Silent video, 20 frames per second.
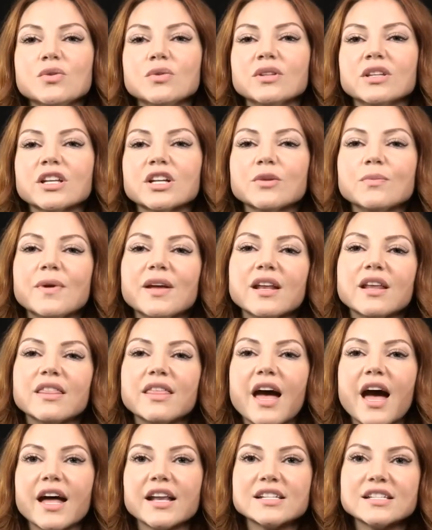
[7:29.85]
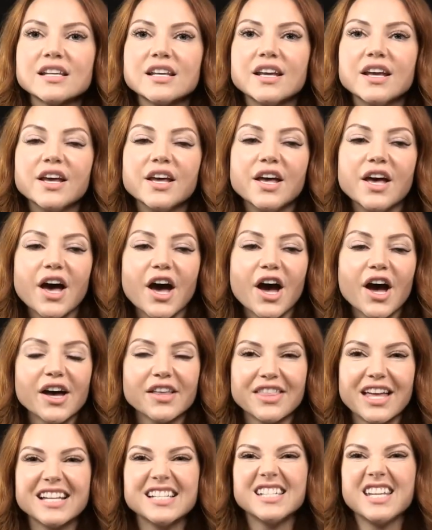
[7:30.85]
you a little bit of
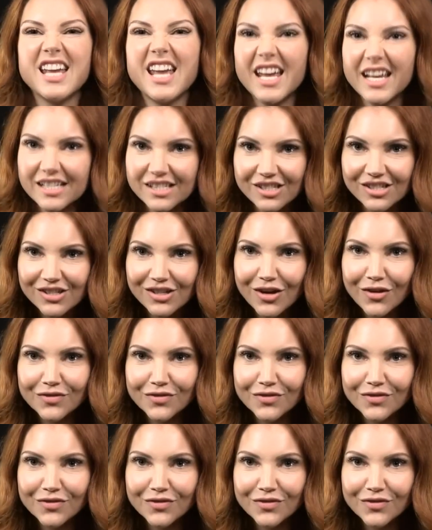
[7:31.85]
that taste